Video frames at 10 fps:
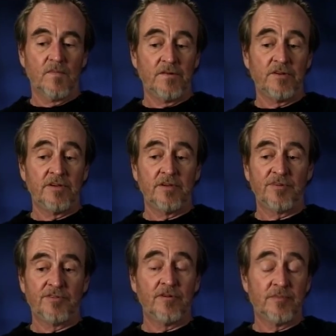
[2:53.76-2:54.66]
you know, you end
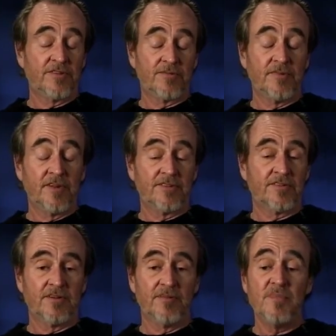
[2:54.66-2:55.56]
up with films
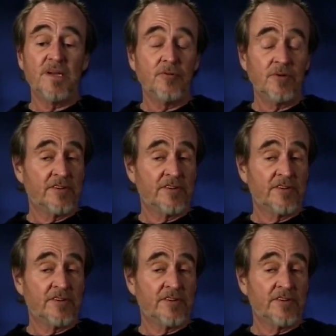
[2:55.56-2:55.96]
that's in many